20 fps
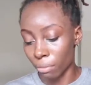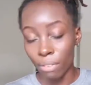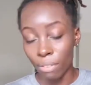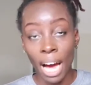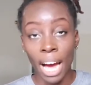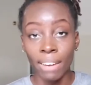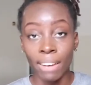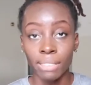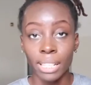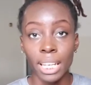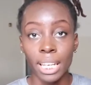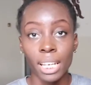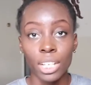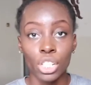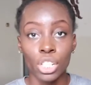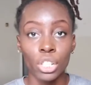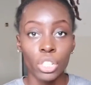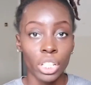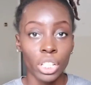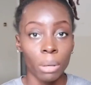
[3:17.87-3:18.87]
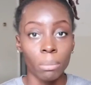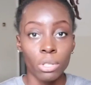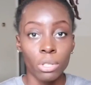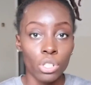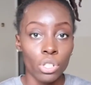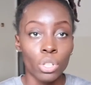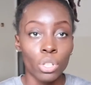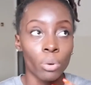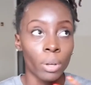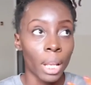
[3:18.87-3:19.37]
five things, usually I'm
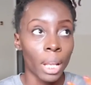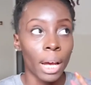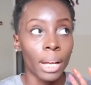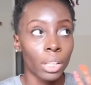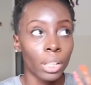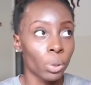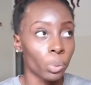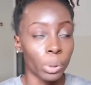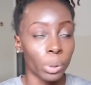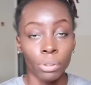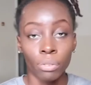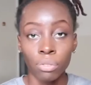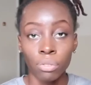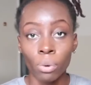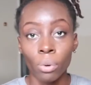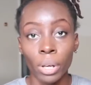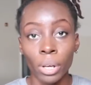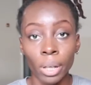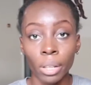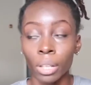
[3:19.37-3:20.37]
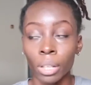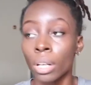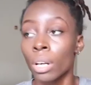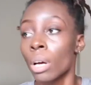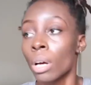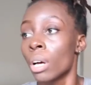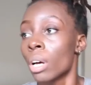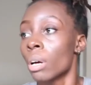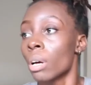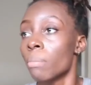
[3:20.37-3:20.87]
just doing like three or four.
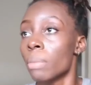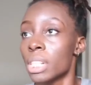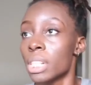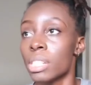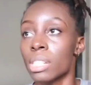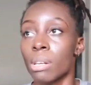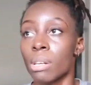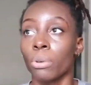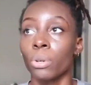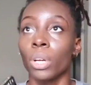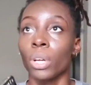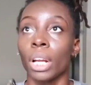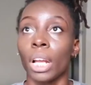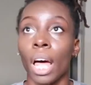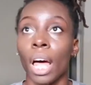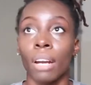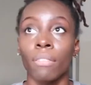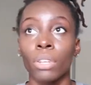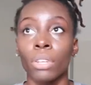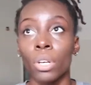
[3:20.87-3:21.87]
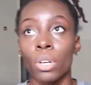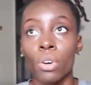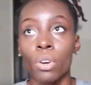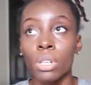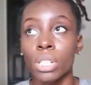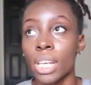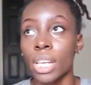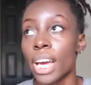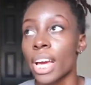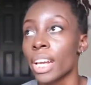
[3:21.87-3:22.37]
But since I'm doing a lot of
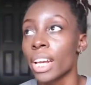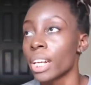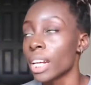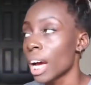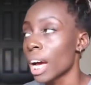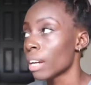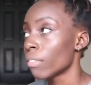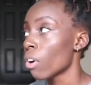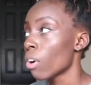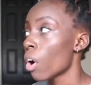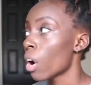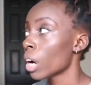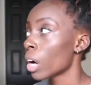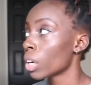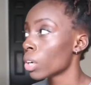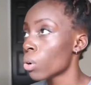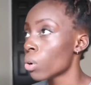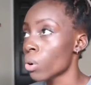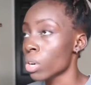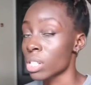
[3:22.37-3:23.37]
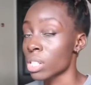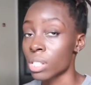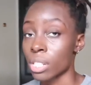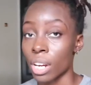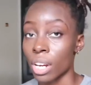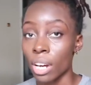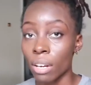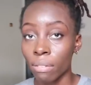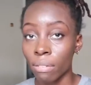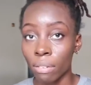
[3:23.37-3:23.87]
those and kind of hardcore
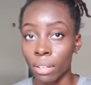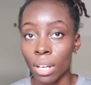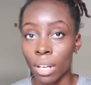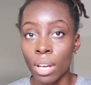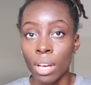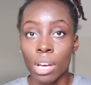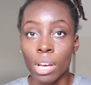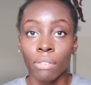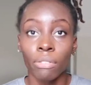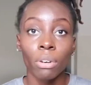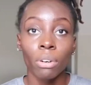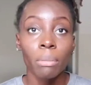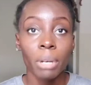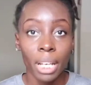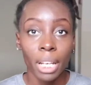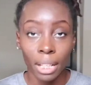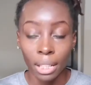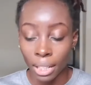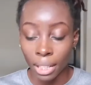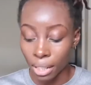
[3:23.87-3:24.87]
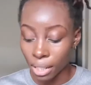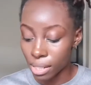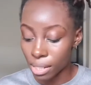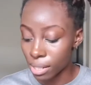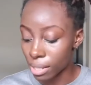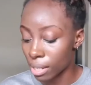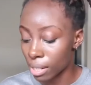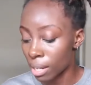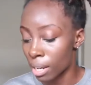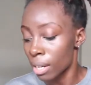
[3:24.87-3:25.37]
stuff, for me at least,
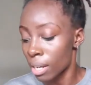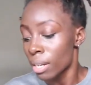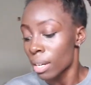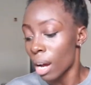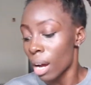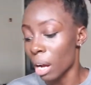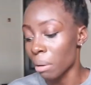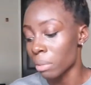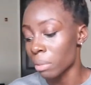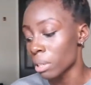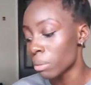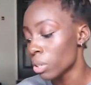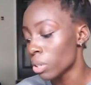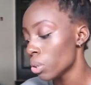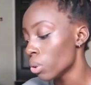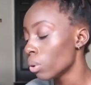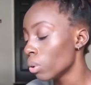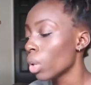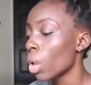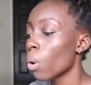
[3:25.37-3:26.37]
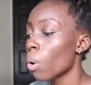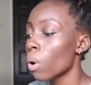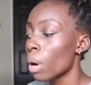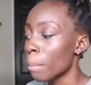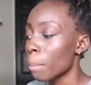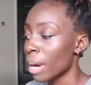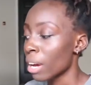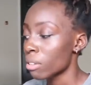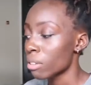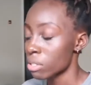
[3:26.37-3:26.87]
I'm gonna do low
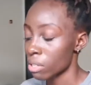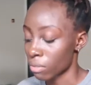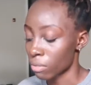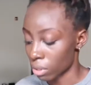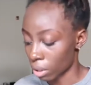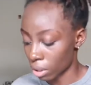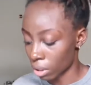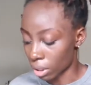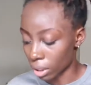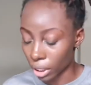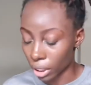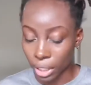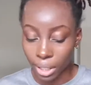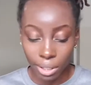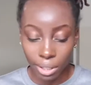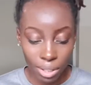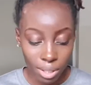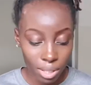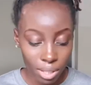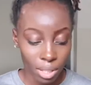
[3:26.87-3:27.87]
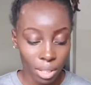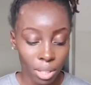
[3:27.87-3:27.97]
amounts of certain things,